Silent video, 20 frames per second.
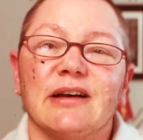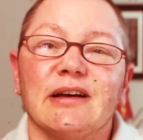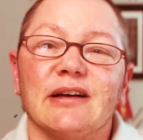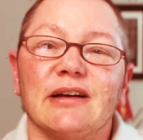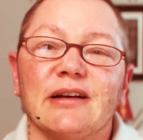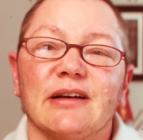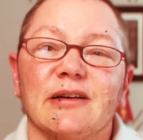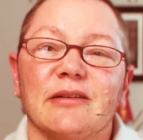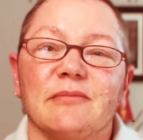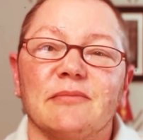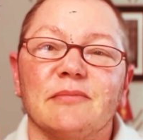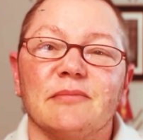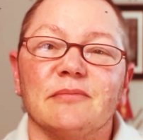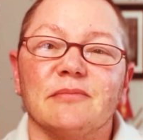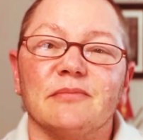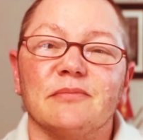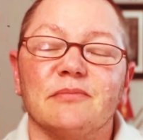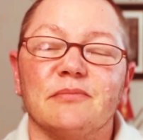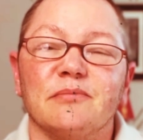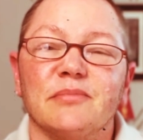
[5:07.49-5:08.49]

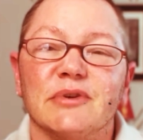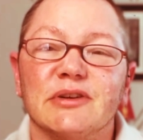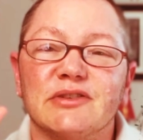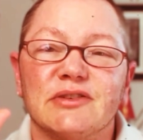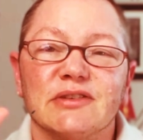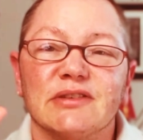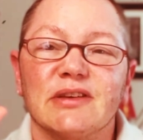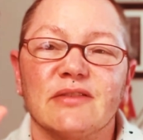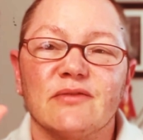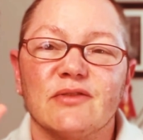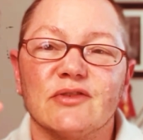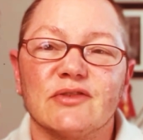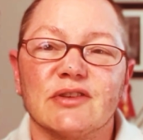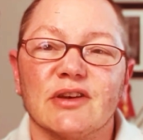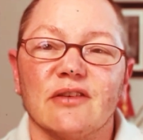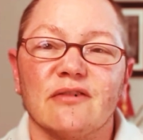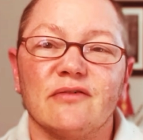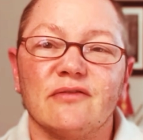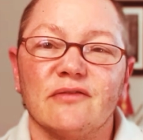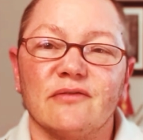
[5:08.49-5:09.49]
But just give
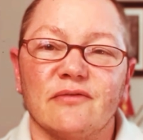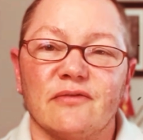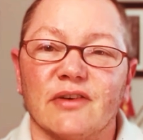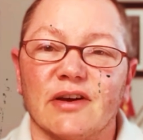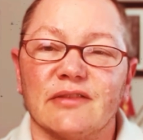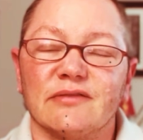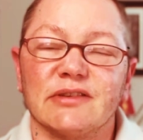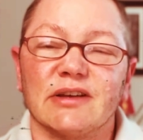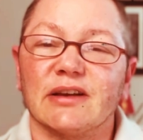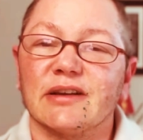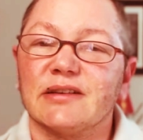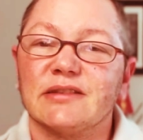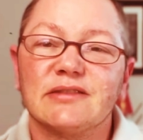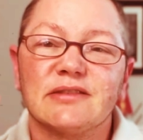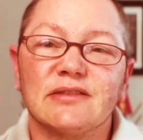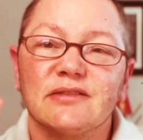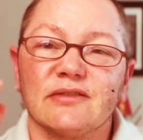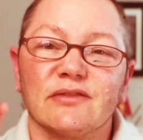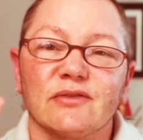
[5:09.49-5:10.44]
yourself 5 seconds,